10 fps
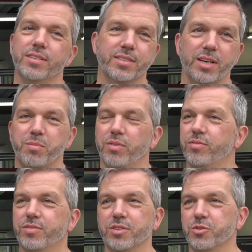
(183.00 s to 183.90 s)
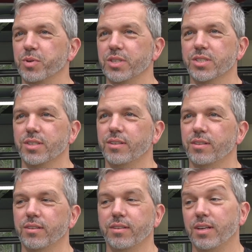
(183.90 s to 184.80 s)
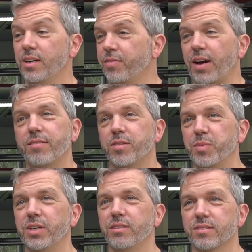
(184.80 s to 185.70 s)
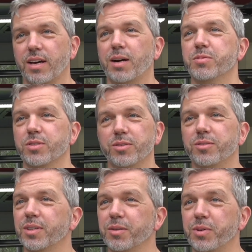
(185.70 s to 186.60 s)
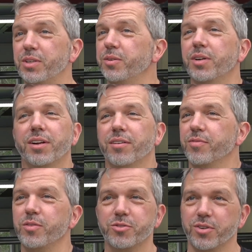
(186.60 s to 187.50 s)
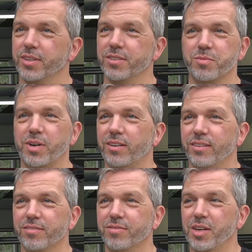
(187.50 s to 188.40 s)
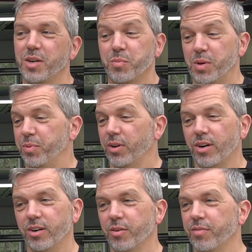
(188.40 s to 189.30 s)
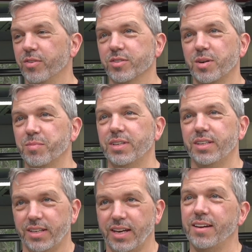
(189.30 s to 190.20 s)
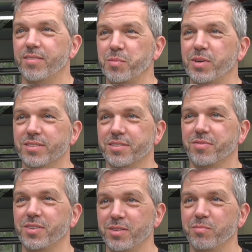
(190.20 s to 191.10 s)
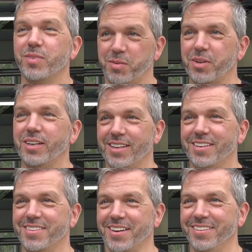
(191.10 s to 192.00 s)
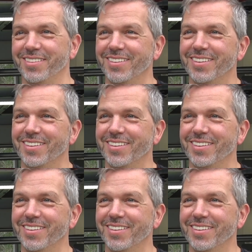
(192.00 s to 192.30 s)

this type of situation, if I have the means, absolutely. We do it on our food truck as well. If people are hungry for something and I have the means to feed them, I'm going to get it done.